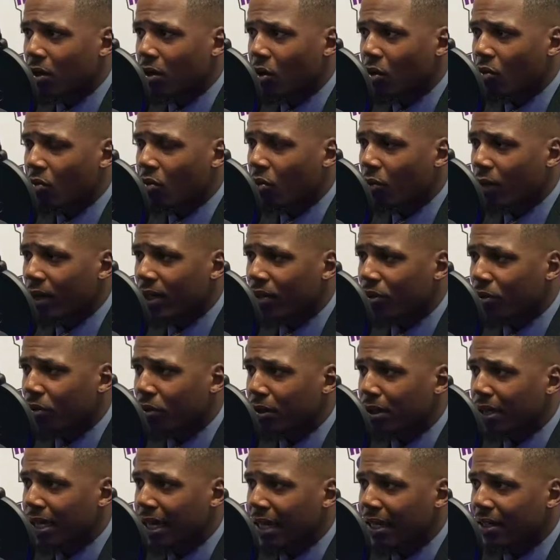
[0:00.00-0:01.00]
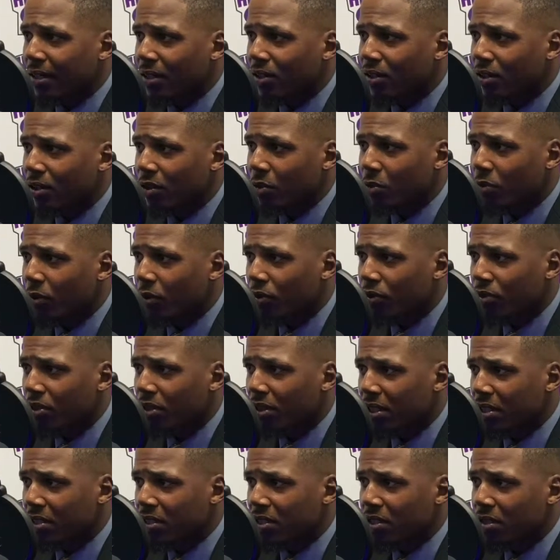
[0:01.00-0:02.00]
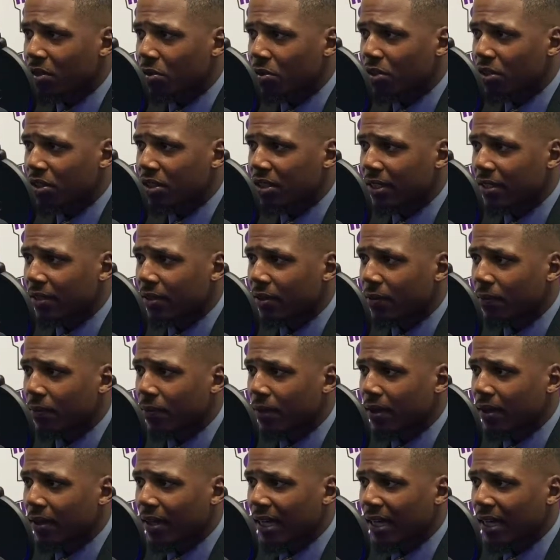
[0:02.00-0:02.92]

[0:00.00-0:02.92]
over whether or not another person needs to go to jail.